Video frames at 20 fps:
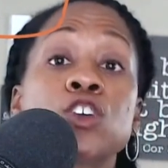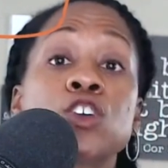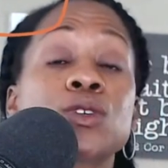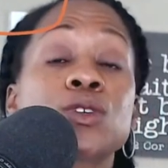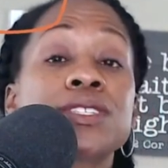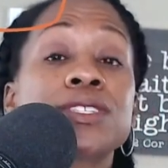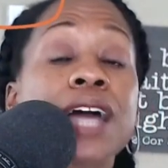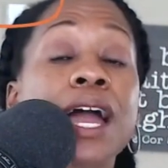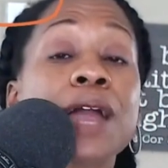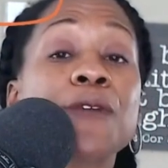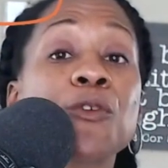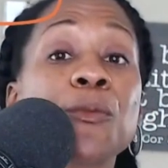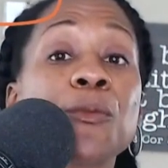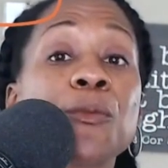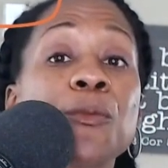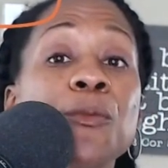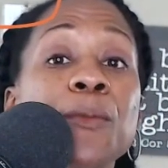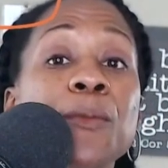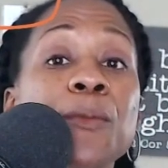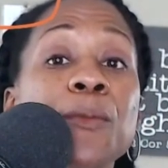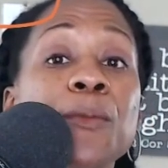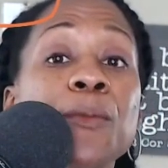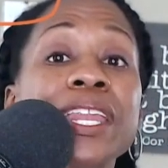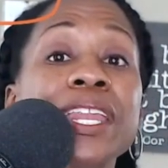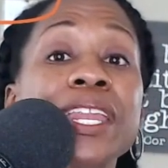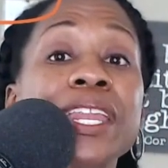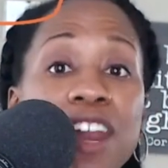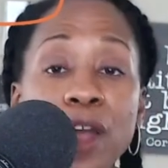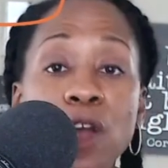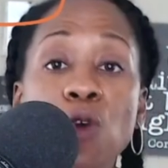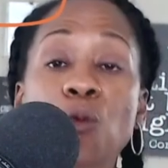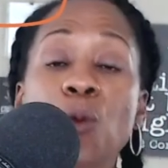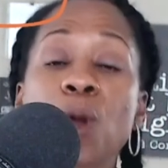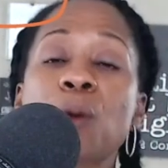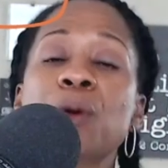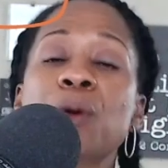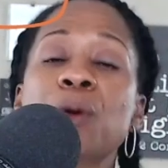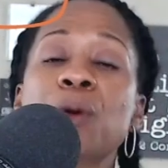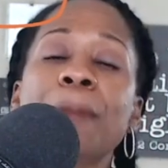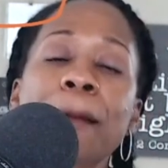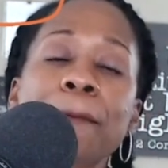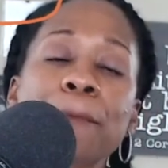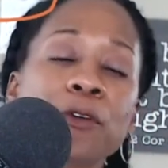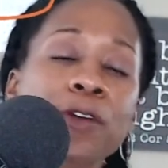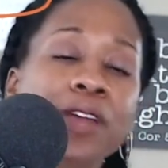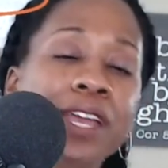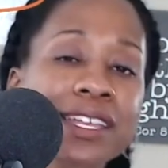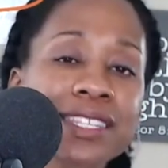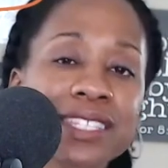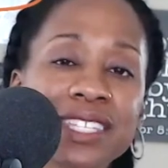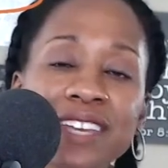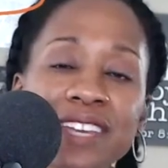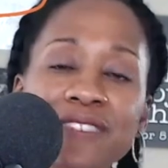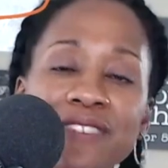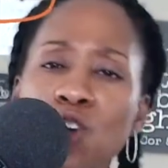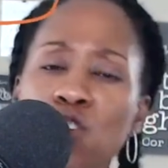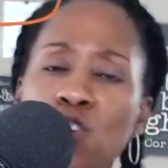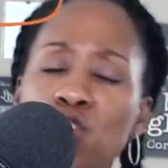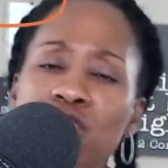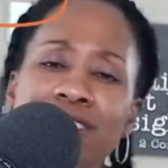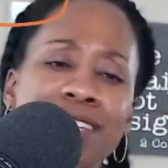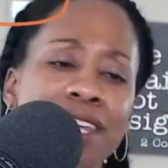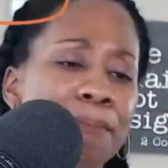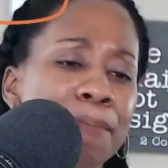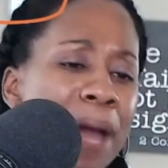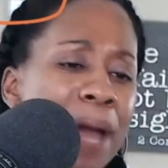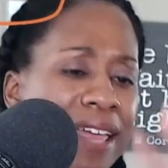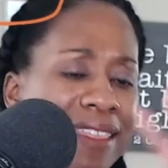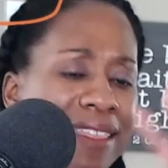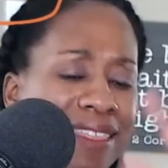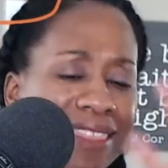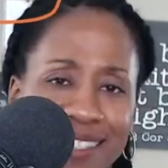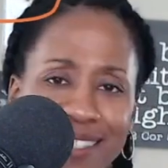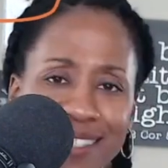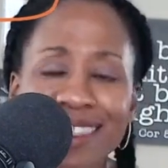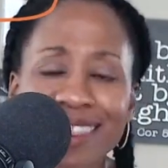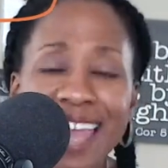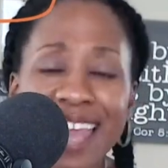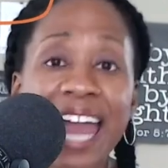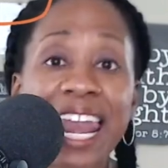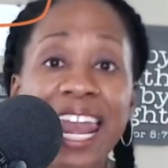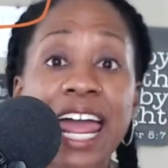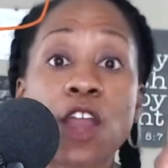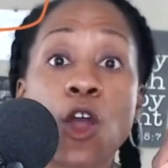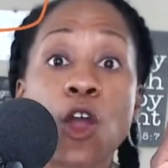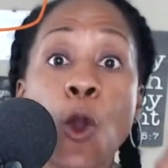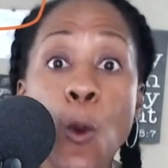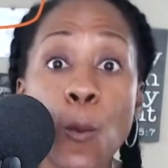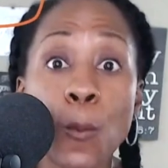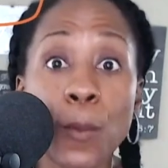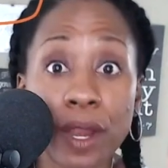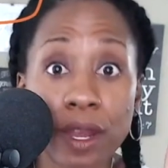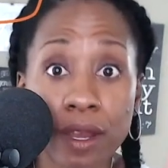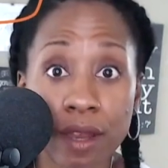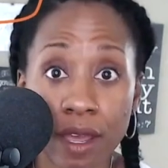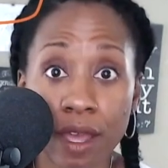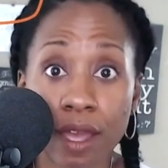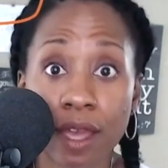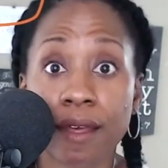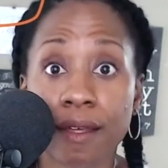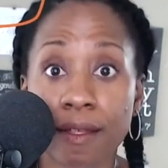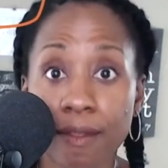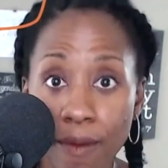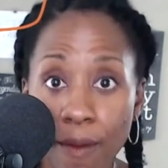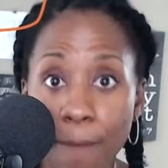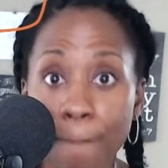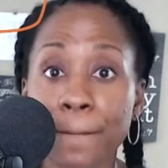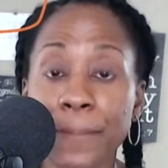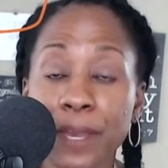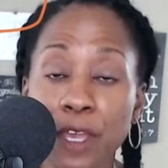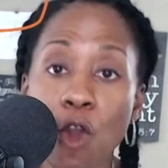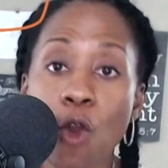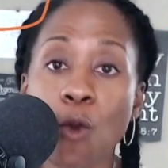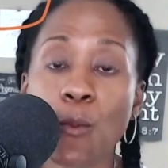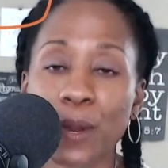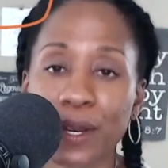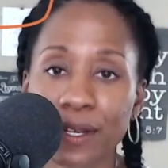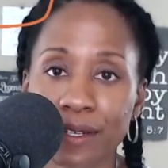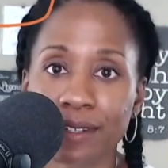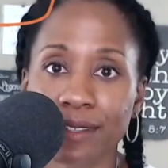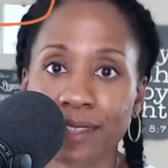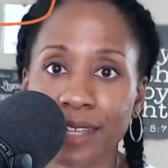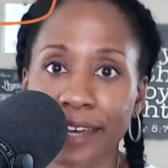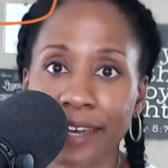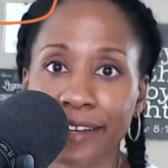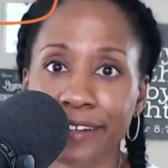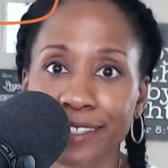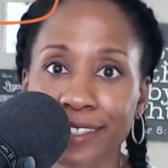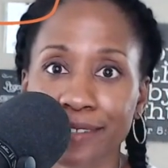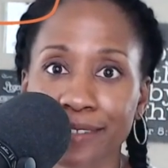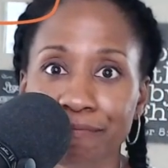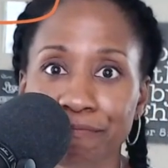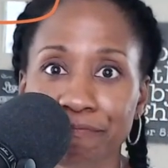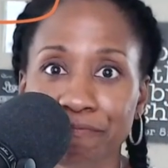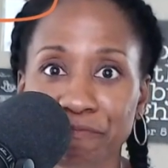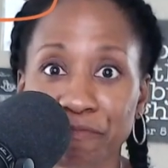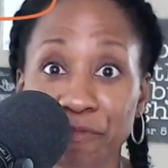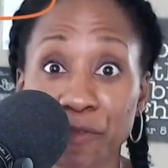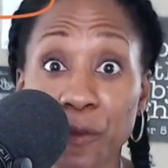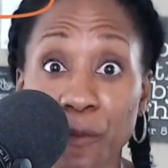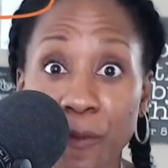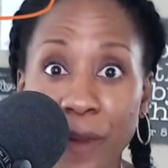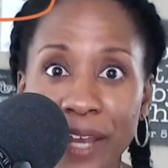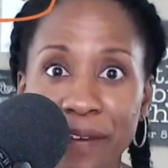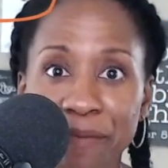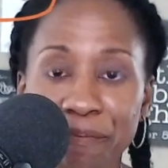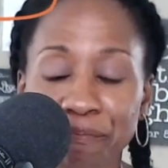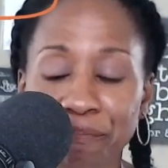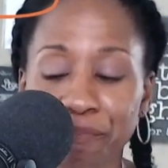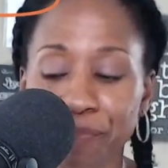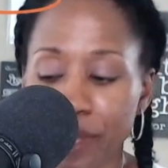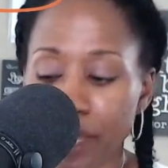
So it's time for me to get out of my own way with my preconceived notions and my this and that and open, be open to things, right?